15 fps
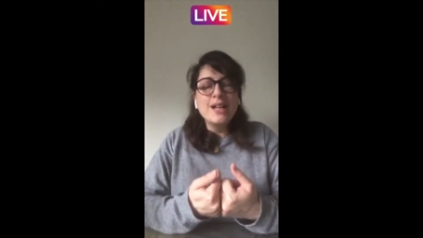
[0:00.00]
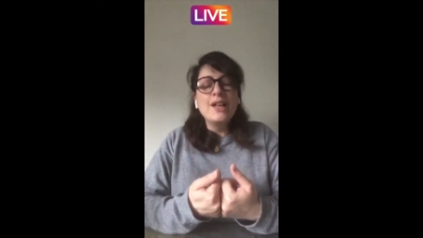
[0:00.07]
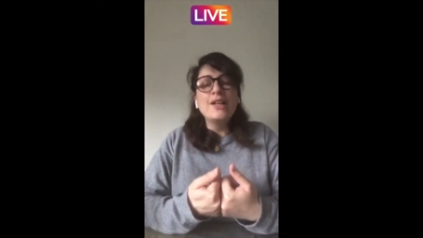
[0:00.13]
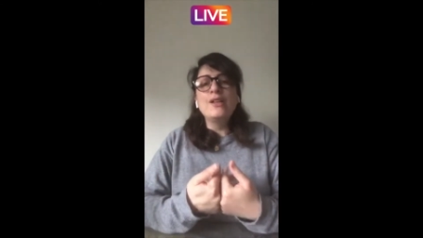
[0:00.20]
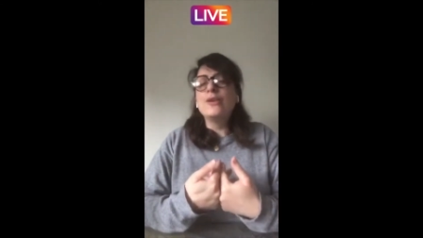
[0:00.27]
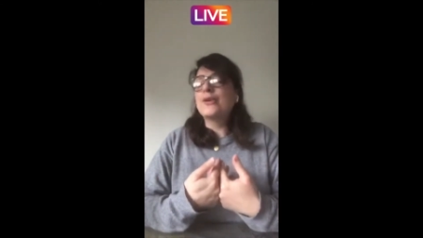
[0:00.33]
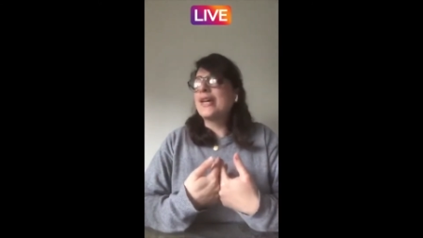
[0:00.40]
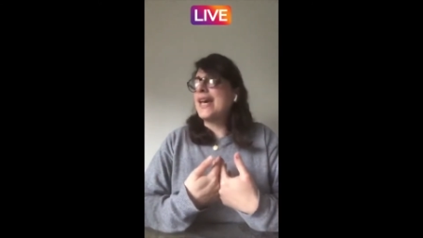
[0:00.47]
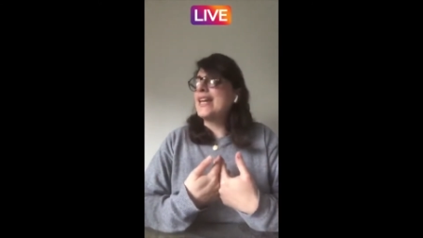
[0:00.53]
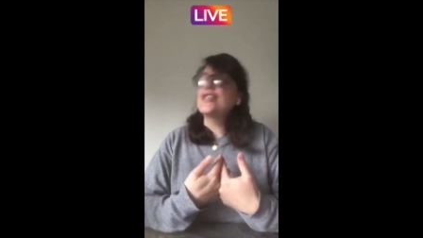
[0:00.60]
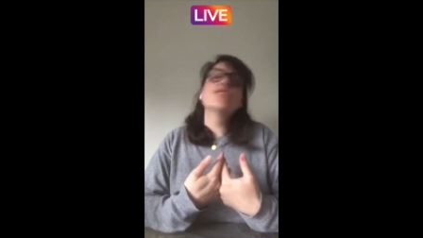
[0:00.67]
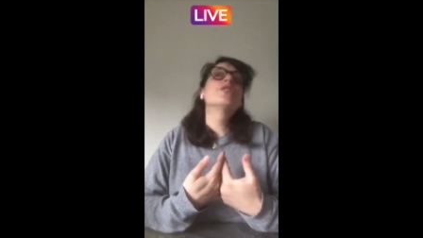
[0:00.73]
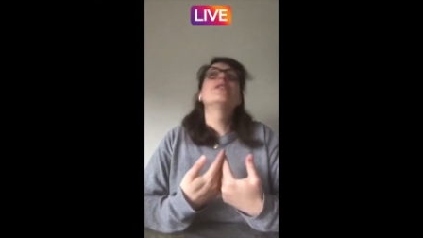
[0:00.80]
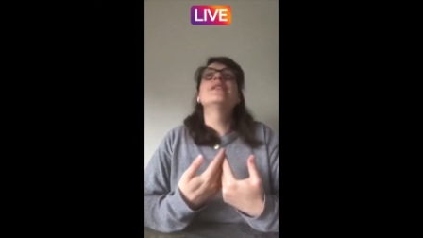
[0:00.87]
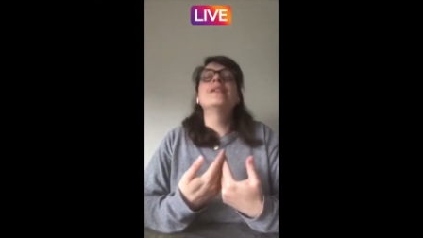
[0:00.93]

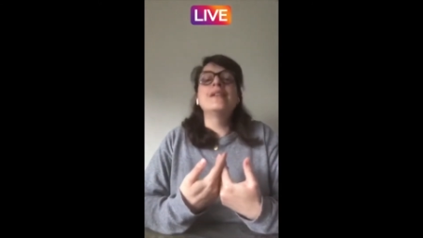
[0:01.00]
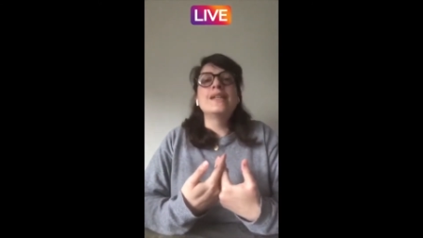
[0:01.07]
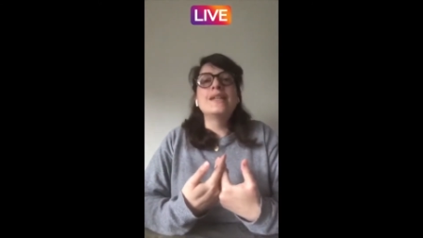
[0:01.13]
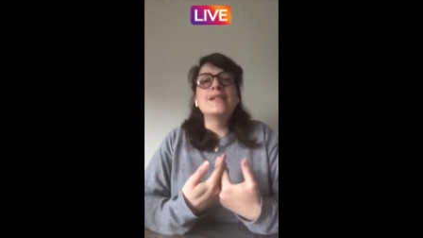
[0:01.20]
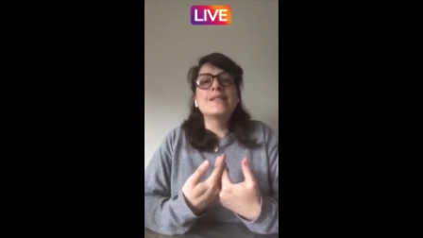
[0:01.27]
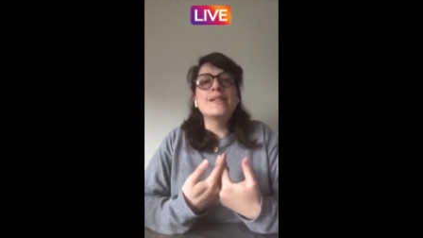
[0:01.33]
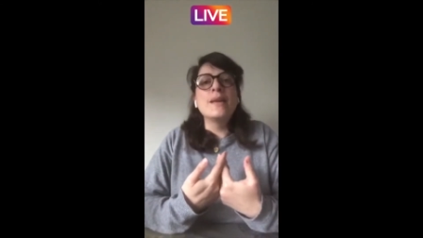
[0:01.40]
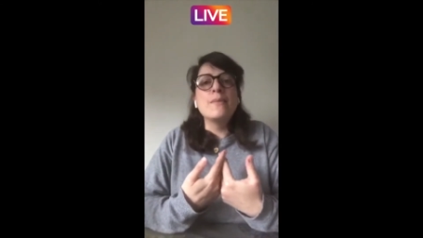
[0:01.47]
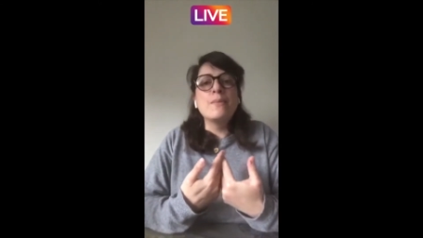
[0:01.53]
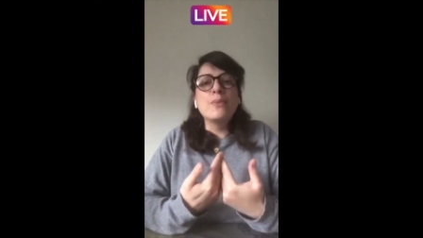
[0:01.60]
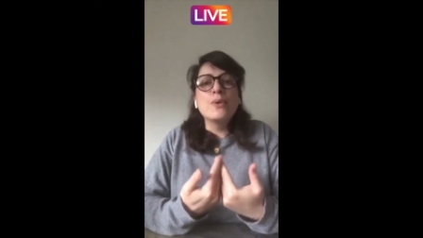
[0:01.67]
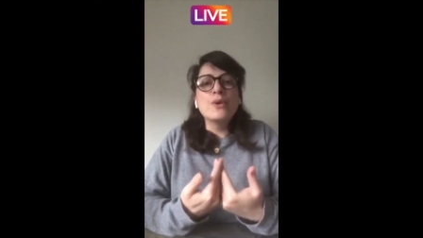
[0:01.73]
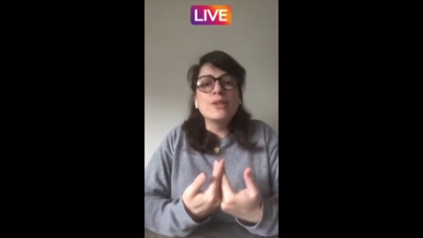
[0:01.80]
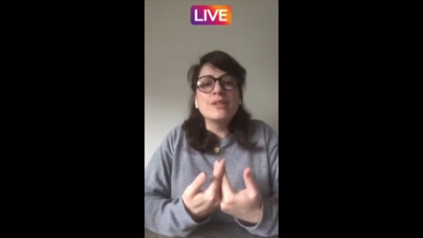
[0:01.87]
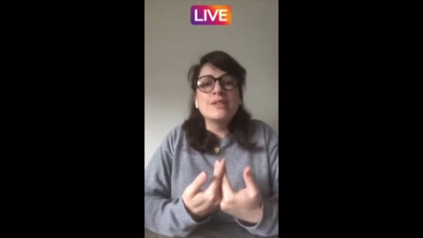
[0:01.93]
Location is
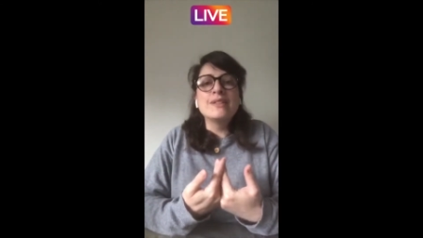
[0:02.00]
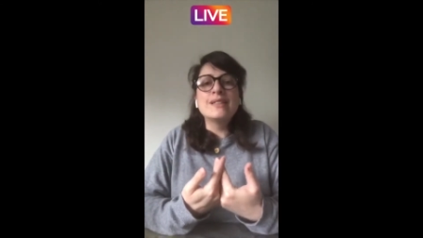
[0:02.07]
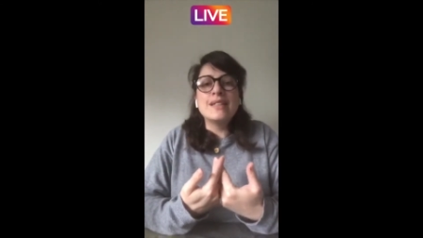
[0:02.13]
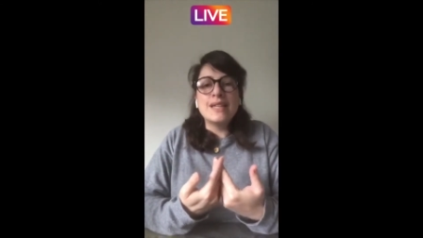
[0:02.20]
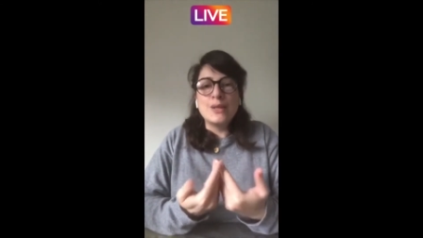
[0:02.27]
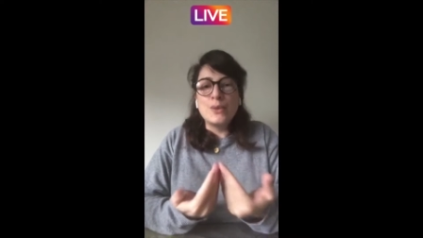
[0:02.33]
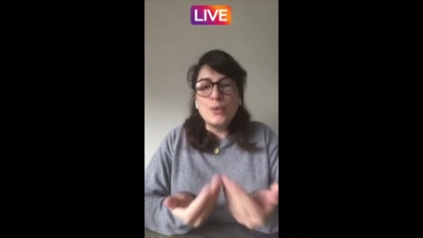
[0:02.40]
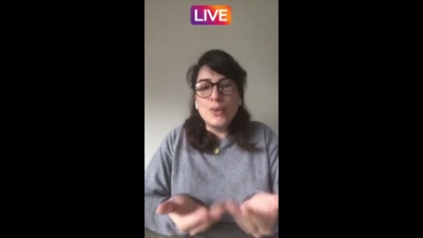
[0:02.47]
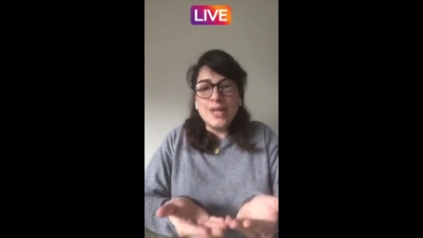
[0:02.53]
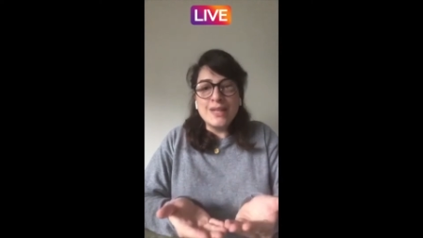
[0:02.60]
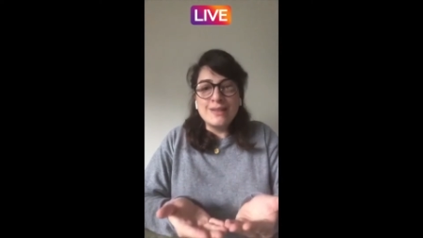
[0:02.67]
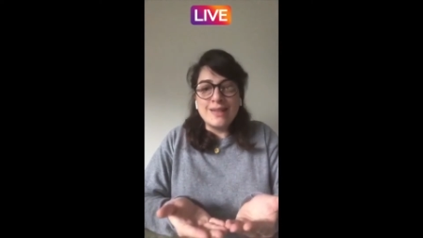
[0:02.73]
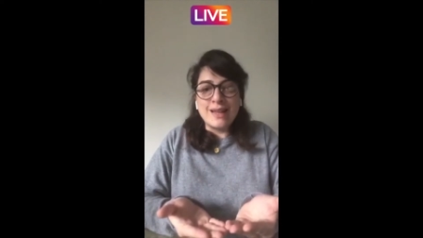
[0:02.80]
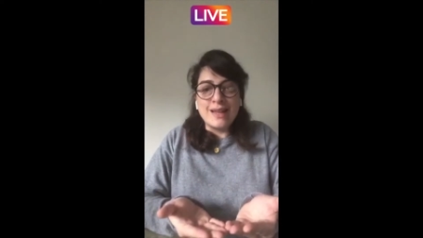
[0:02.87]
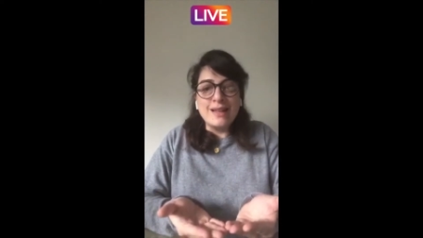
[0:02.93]
important in
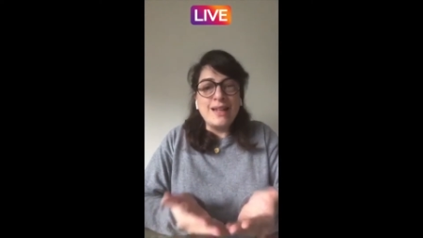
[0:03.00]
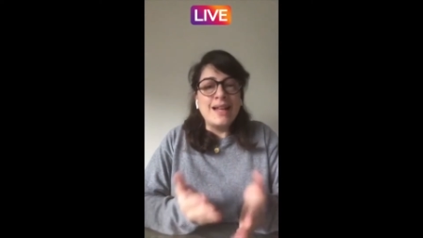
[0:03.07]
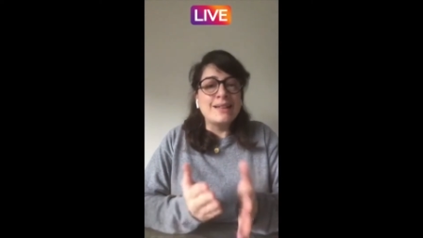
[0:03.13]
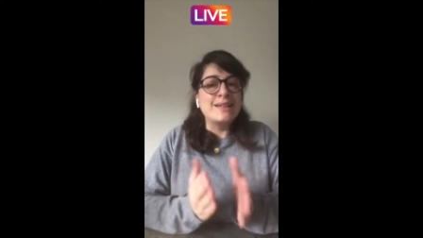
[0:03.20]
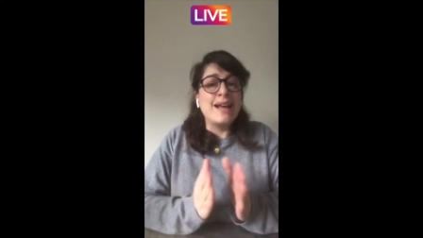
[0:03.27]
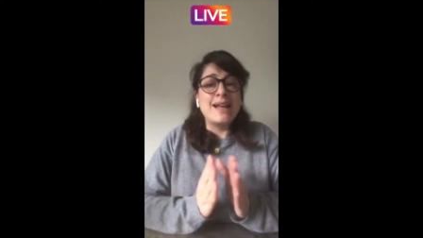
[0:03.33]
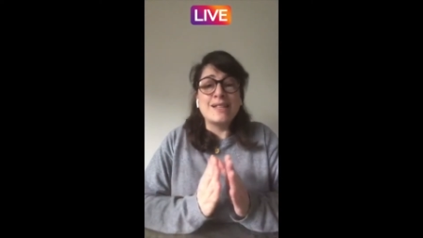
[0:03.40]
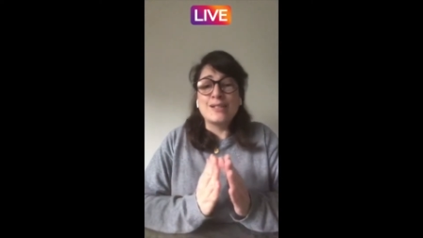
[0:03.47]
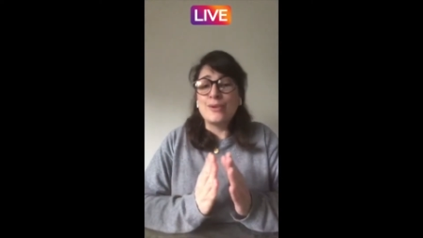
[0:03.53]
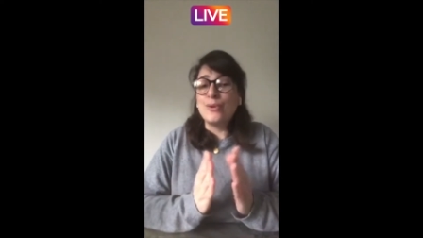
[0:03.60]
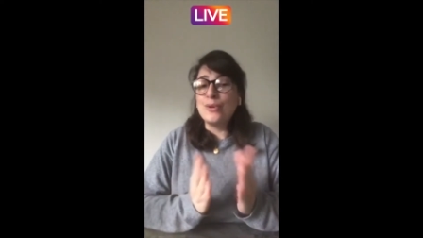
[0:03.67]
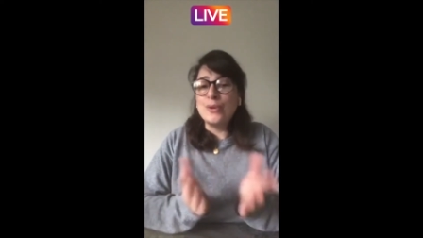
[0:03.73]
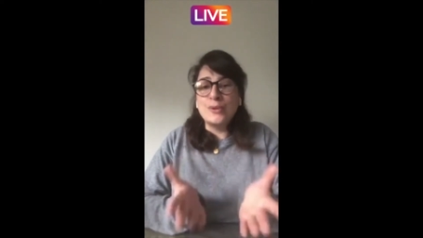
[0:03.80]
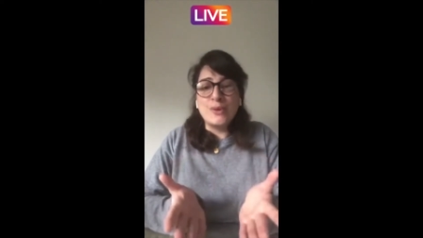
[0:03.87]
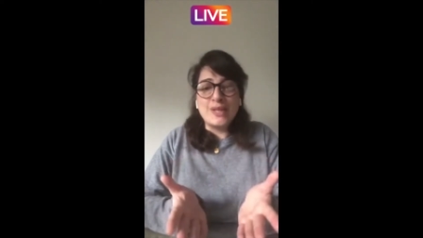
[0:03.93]
retail and has
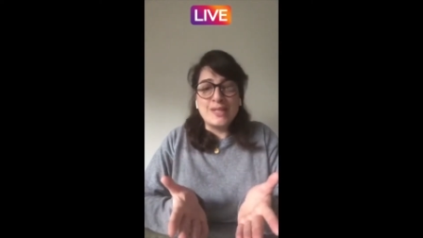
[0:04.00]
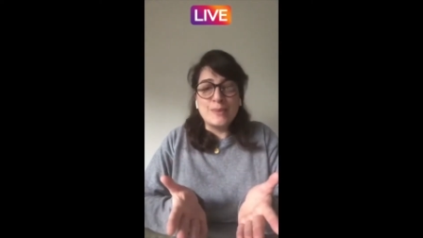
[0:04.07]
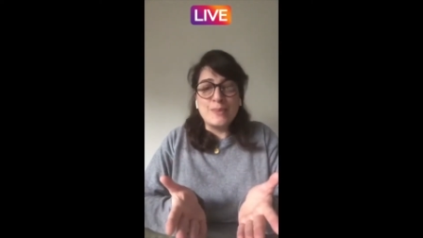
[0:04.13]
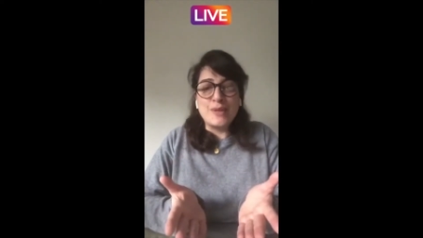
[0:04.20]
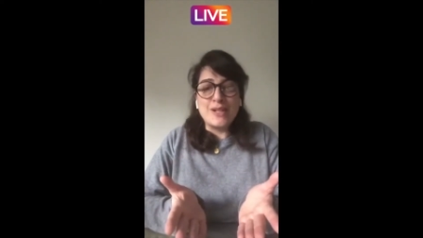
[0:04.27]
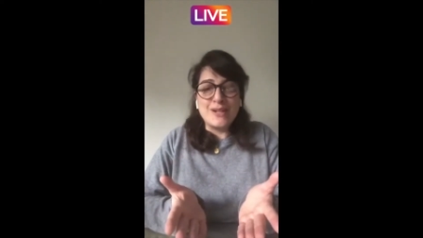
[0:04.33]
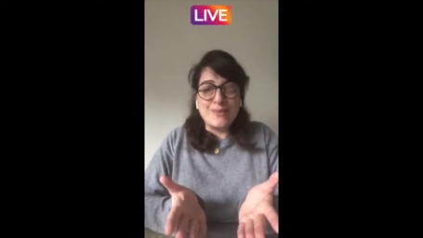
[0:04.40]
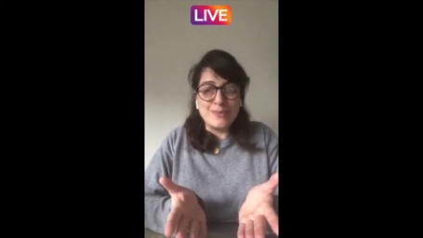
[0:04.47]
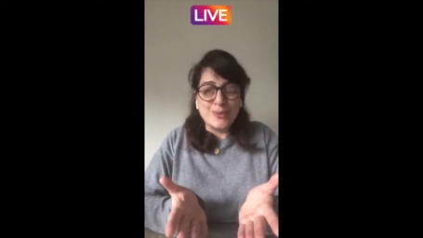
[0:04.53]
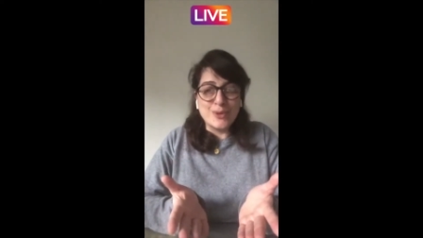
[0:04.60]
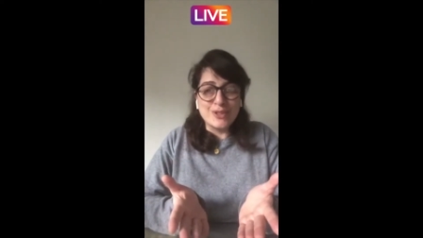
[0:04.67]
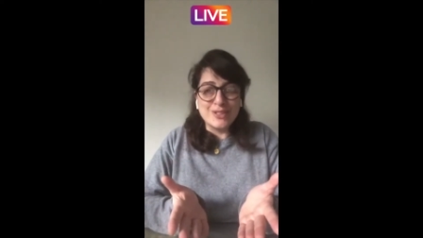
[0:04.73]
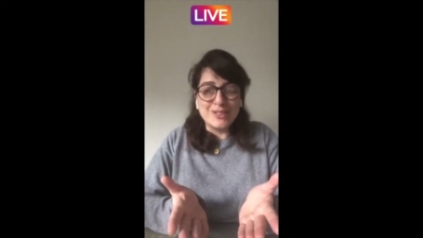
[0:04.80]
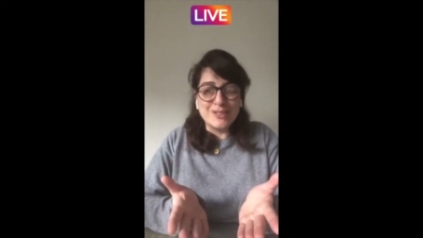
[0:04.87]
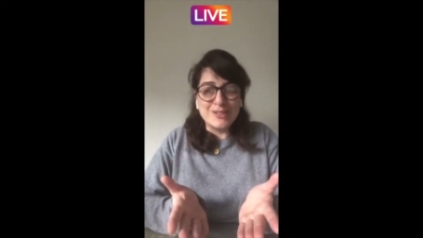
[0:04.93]
always been
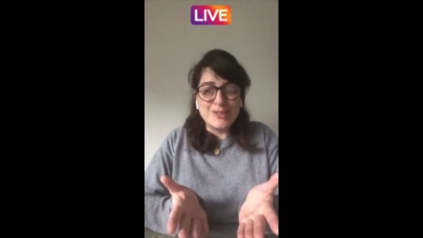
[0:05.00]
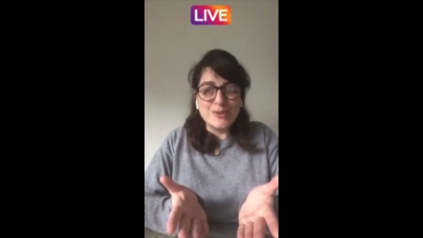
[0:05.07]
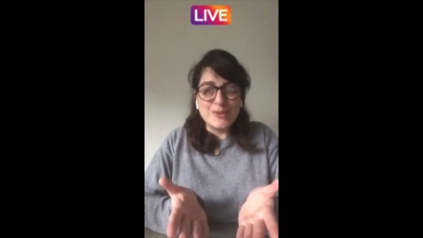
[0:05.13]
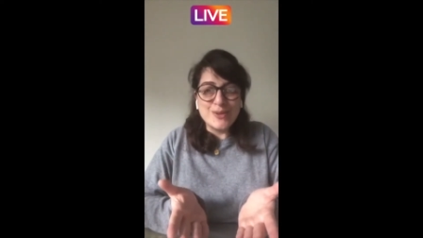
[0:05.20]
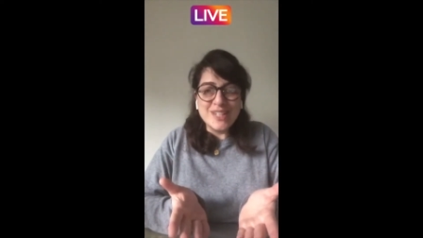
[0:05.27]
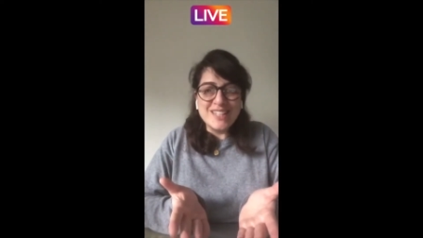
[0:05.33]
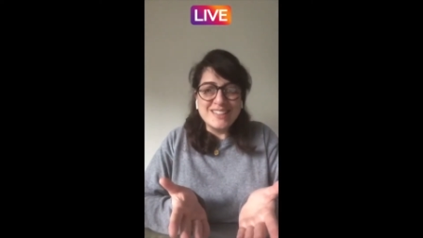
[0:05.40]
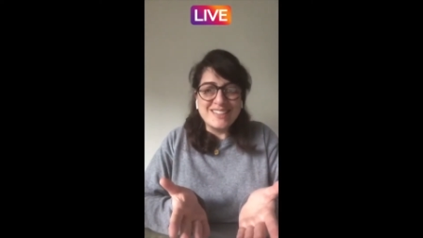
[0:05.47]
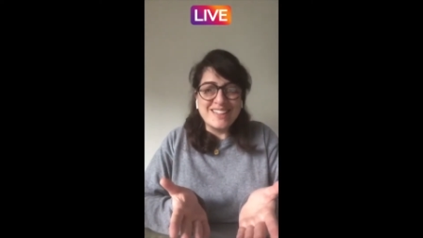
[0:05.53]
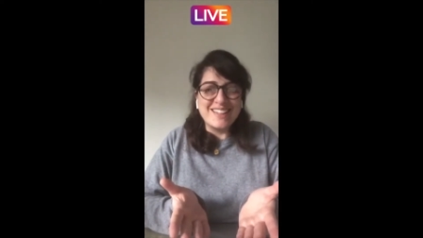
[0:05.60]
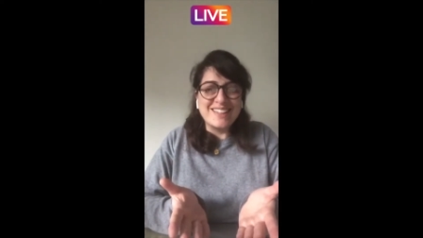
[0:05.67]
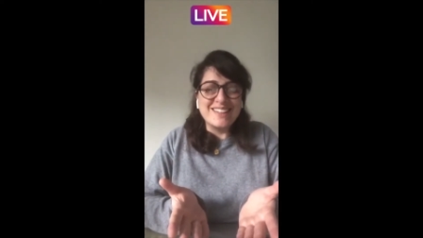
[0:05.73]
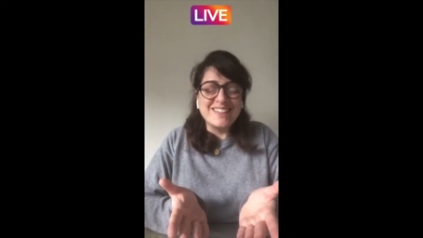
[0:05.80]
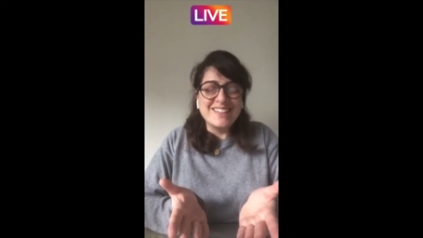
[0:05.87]
important to retail.